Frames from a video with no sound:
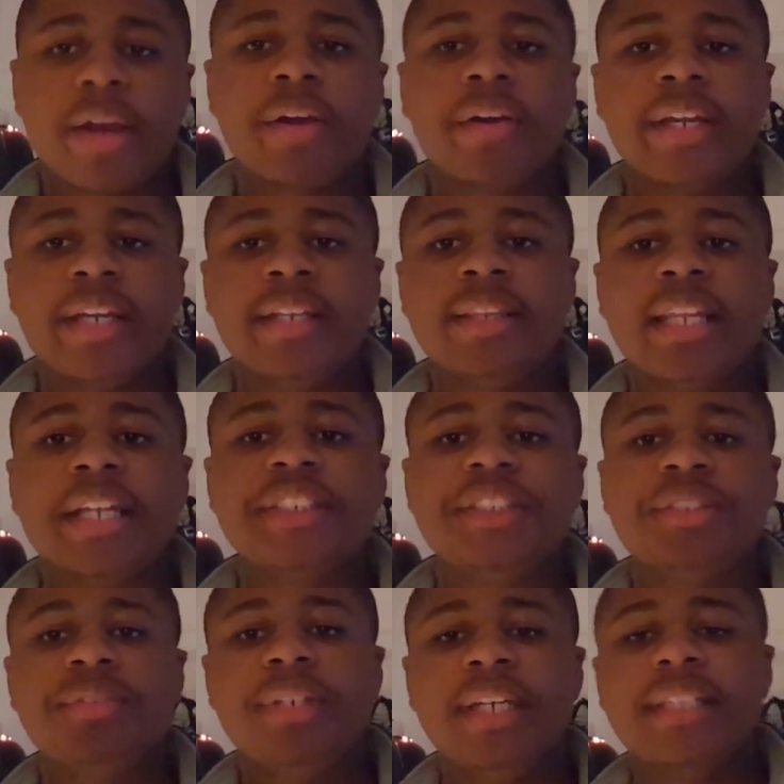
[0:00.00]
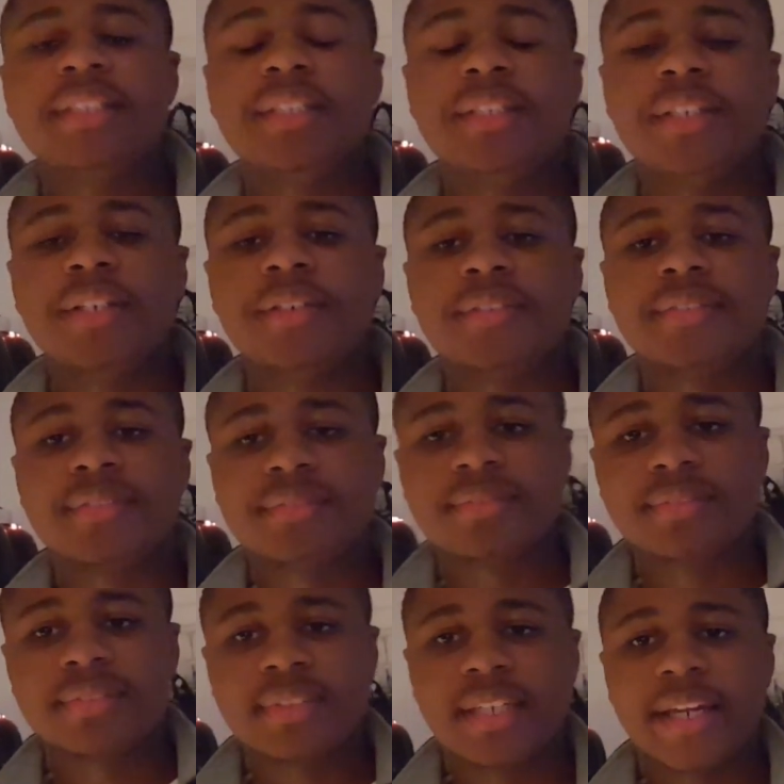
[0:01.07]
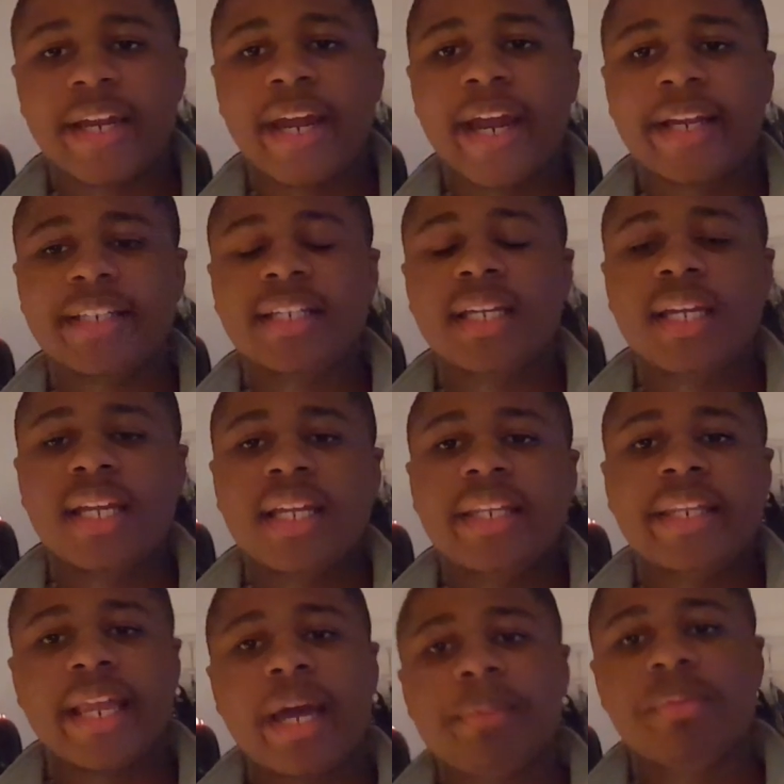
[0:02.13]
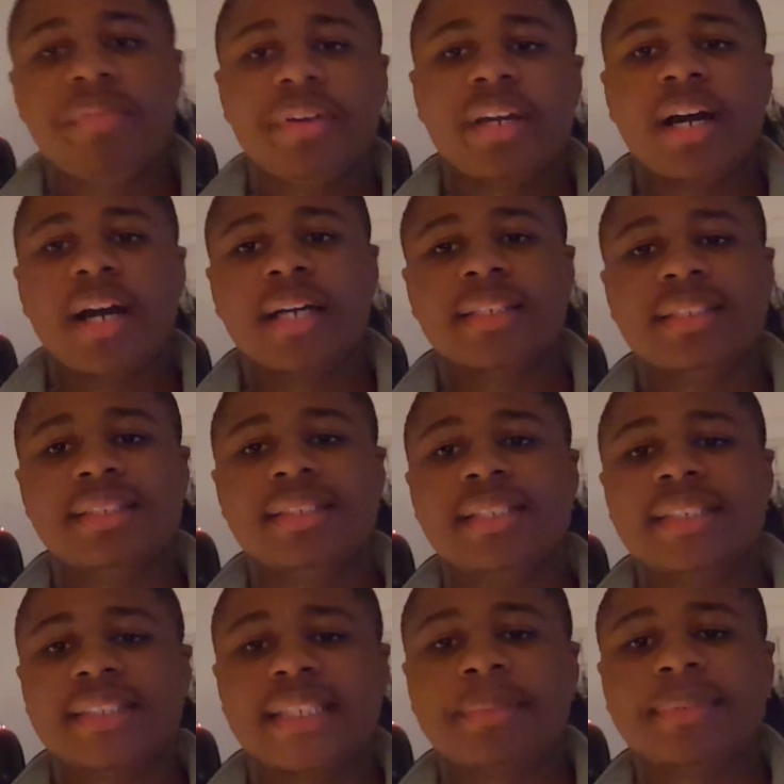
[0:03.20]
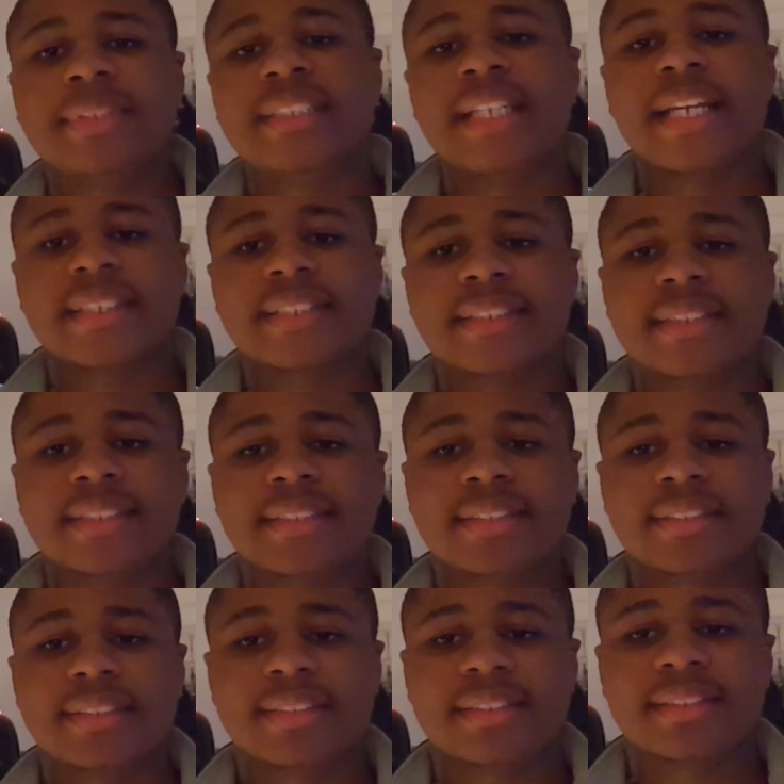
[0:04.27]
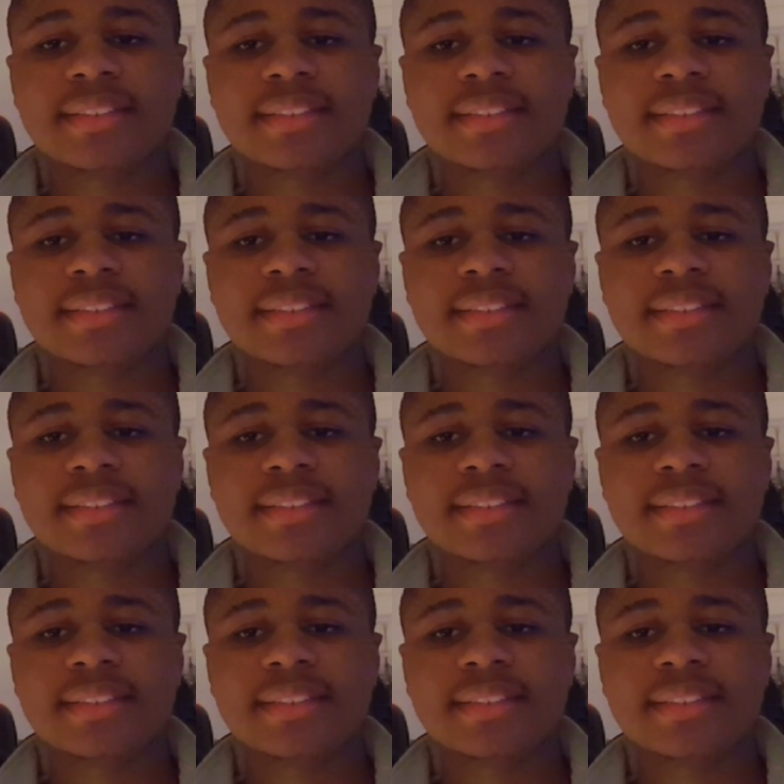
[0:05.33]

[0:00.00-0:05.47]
priority that you need to do. All right, now moving on to step 6.